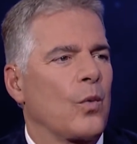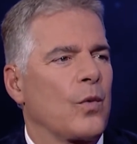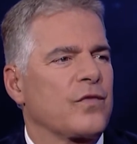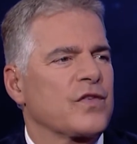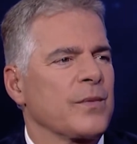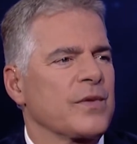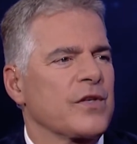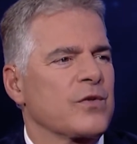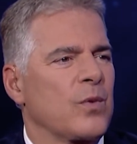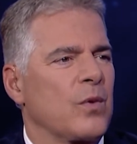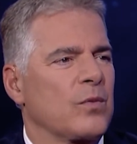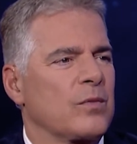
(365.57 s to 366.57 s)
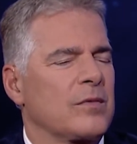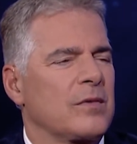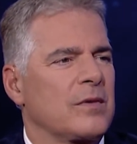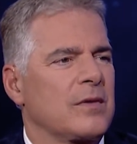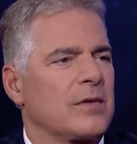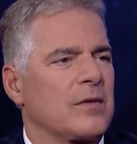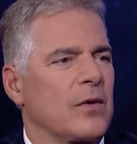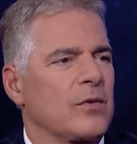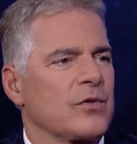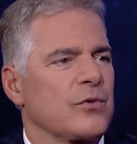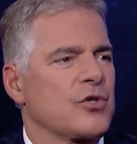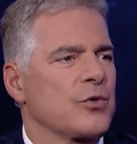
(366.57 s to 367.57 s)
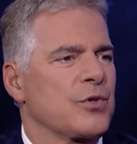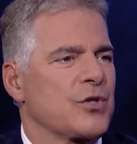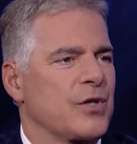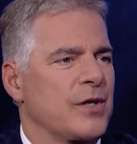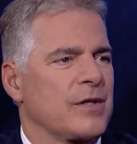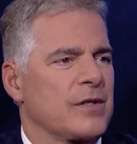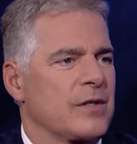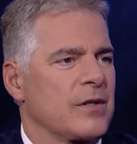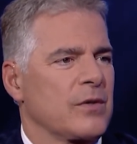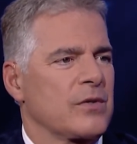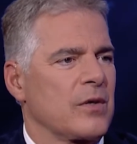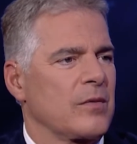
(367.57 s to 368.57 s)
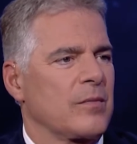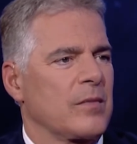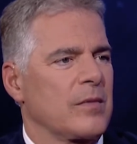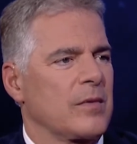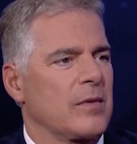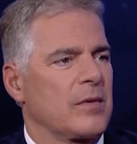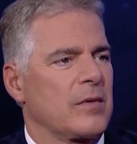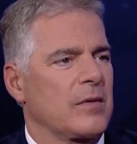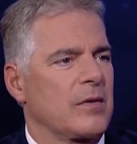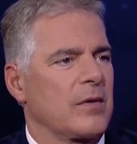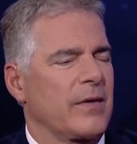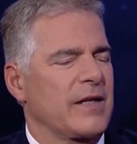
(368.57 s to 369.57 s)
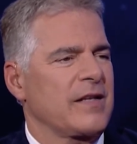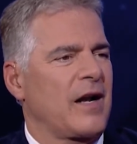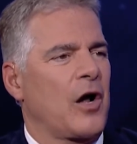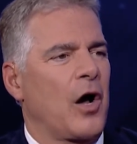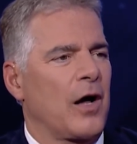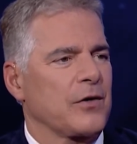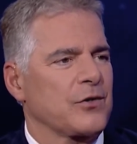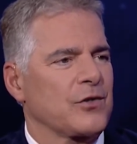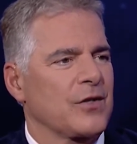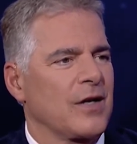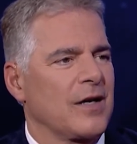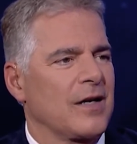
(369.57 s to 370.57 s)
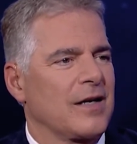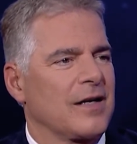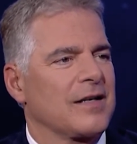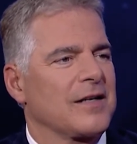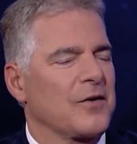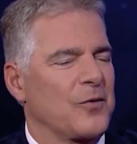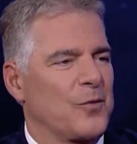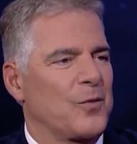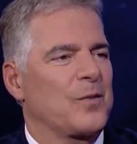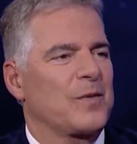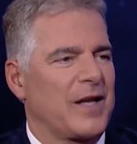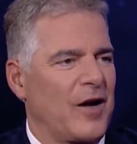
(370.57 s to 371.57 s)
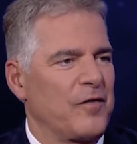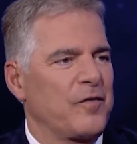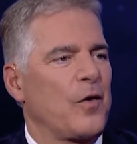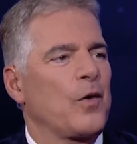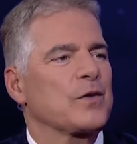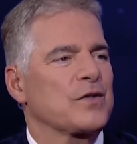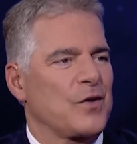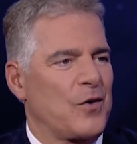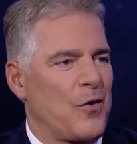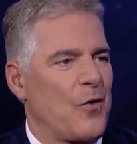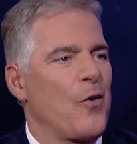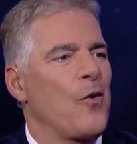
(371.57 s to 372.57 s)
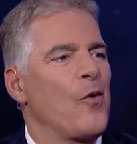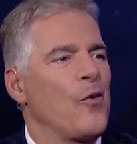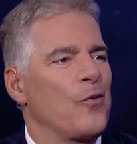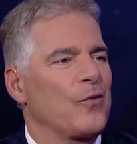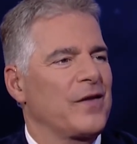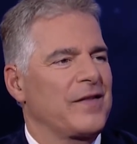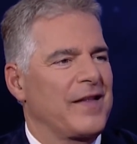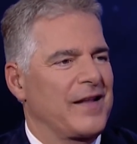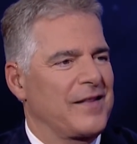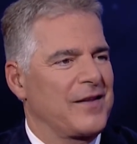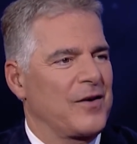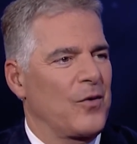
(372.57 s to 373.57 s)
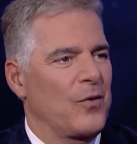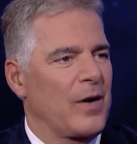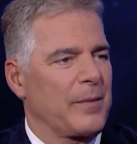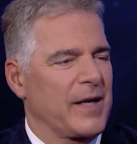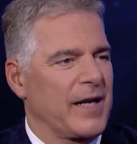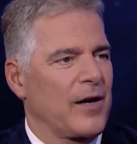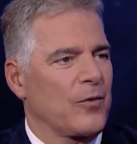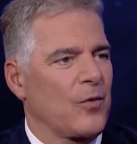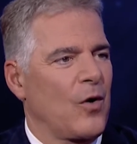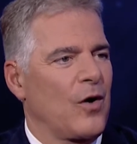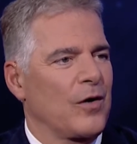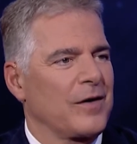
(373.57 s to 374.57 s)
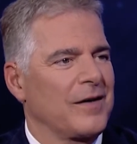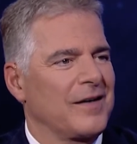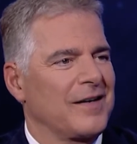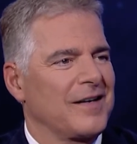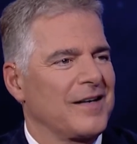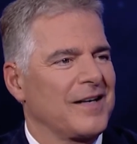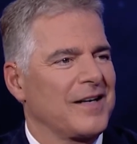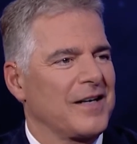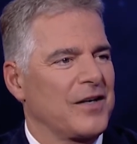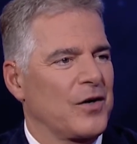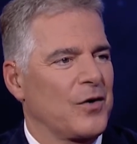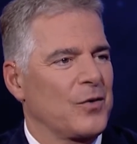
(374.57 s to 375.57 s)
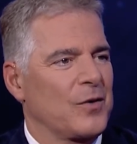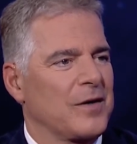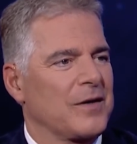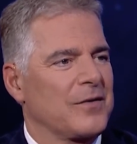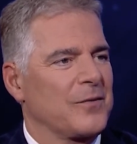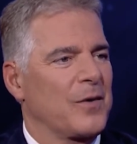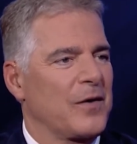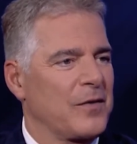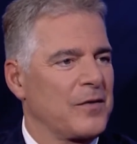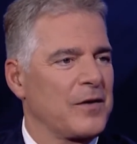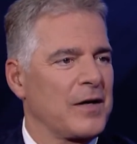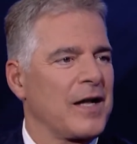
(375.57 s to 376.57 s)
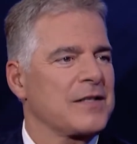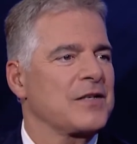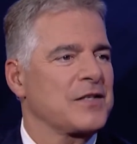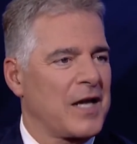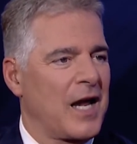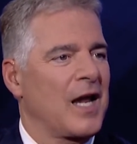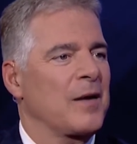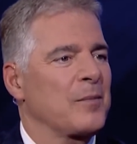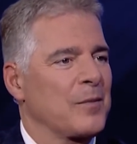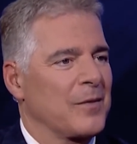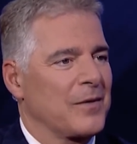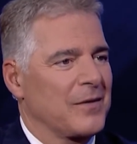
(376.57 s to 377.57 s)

If someone says, well, those are Jewish kids, those aren't, you know, that's not us, tell folks the whole, that, that the whole, I'm gonna get it wrong, you know, when the Nazis came